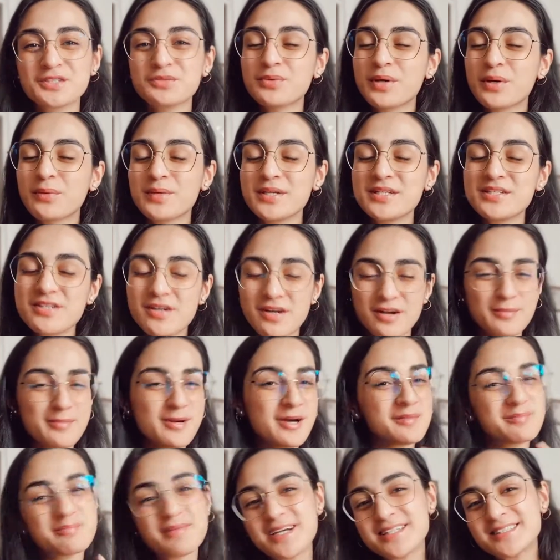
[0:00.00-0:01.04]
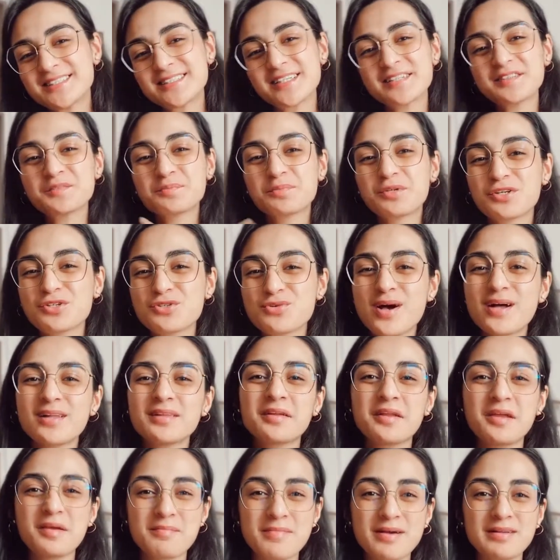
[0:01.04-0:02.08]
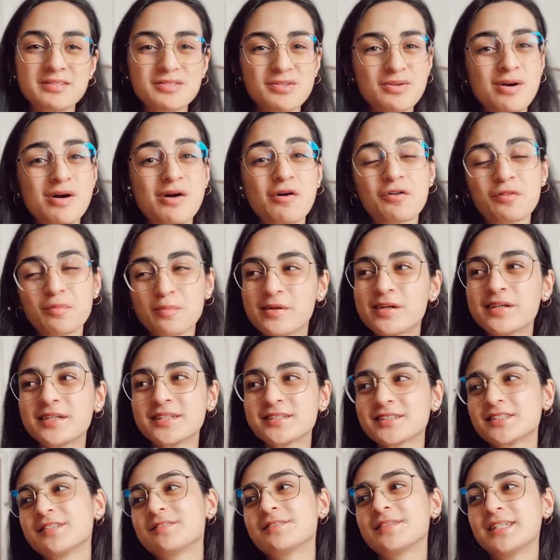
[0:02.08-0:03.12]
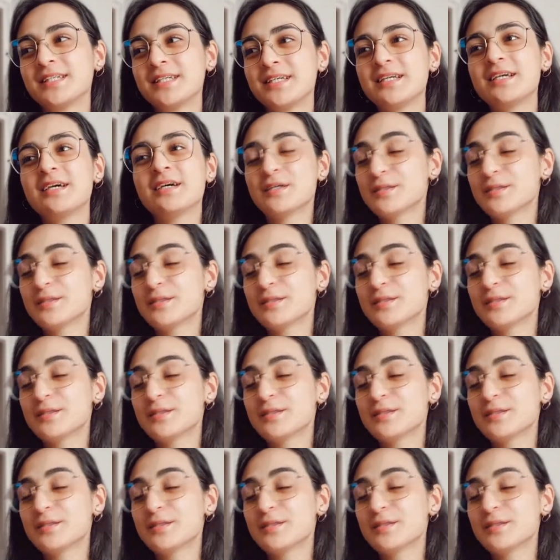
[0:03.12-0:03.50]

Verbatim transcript: where we talk about mindset, spirituality, mental health, productivity,